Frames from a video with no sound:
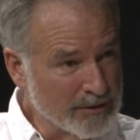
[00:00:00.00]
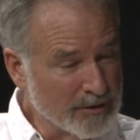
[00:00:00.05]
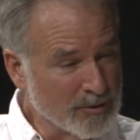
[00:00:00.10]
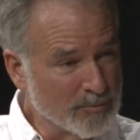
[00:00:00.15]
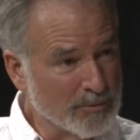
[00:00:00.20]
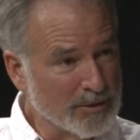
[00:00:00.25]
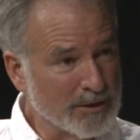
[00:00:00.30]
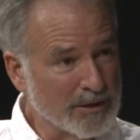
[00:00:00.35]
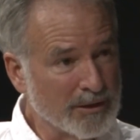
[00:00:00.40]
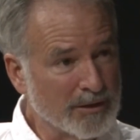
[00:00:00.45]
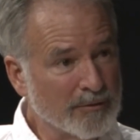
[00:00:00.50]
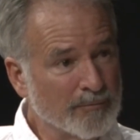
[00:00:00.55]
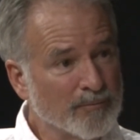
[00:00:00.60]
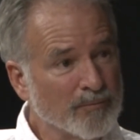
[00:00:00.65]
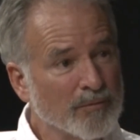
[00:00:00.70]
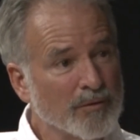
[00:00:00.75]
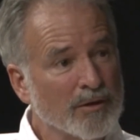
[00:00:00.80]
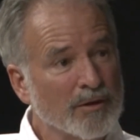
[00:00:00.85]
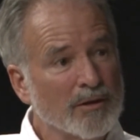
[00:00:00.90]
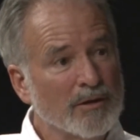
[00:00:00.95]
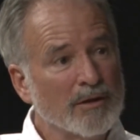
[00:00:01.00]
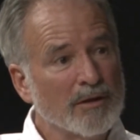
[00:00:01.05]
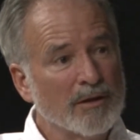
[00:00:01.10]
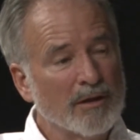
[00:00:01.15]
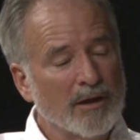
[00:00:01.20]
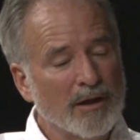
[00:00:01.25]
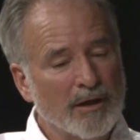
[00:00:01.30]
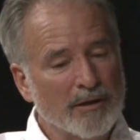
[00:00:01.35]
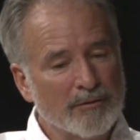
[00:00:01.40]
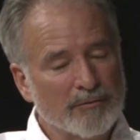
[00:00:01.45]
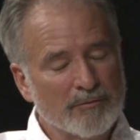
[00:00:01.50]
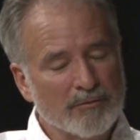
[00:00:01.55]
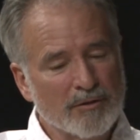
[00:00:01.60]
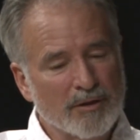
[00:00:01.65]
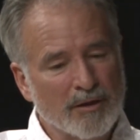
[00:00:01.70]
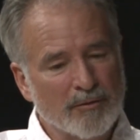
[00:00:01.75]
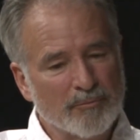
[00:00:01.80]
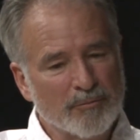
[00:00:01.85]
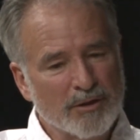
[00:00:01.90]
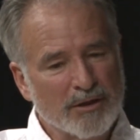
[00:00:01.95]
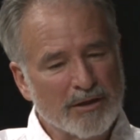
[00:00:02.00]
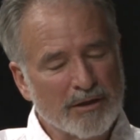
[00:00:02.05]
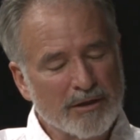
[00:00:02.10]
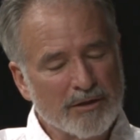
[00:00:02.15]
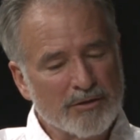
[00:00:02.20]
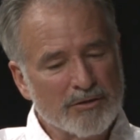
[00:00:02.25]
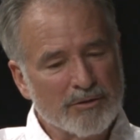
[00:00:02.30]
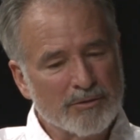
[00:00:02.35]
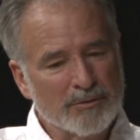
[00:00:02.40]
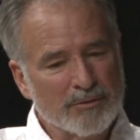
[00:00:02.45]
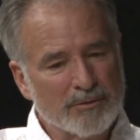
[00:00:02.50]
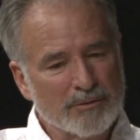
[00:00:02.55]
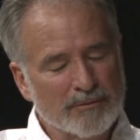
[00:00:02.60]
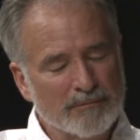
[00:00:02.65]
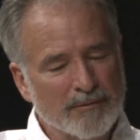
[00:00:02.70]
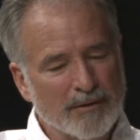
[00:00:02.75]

Committee, and beginning to